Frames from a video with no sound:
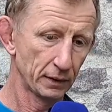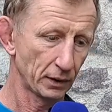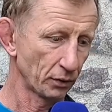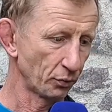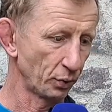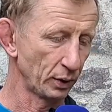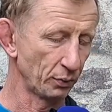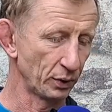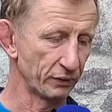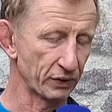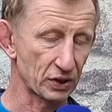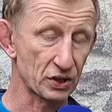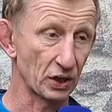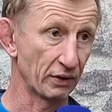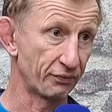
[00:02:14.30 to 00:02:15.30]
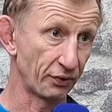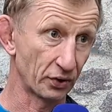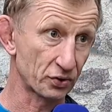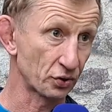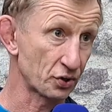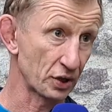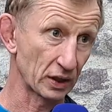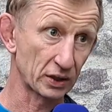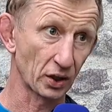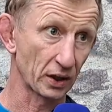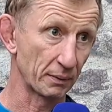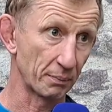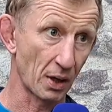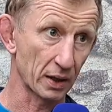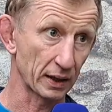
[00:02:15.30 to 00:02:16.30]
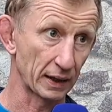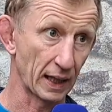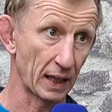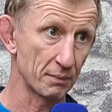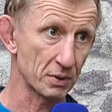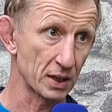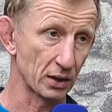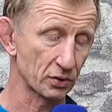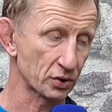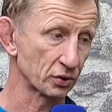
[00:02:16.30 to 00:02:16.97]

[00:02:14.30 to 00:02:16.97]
we've such an exciting block of games now.